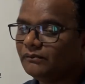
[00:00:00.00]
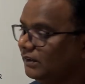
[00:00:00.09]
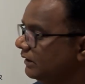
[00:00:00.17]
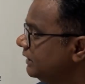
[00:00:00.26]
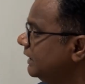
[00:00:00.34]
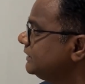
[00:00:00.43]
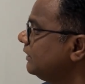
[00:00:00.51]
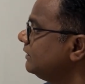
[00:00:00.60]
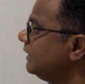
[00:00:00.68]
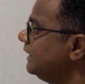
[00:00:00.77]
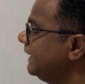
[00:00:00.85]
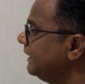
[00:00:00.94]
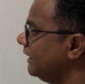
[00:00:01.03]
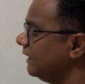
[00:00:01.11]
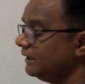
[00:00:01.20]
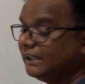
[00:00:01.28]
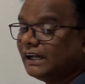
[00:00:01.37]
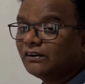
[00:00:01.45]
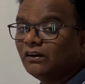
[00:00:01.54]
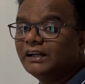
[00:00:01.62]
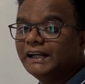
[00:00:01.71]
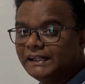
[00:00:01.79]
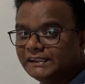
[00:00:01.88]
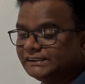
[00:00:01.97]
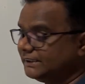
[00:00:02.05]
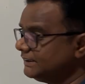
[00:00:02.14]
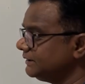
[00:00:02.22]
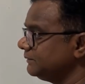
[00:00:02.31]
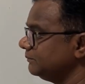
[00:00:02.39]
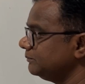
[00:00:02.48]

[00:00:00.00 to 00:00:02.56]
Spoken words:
that is called they are called integers,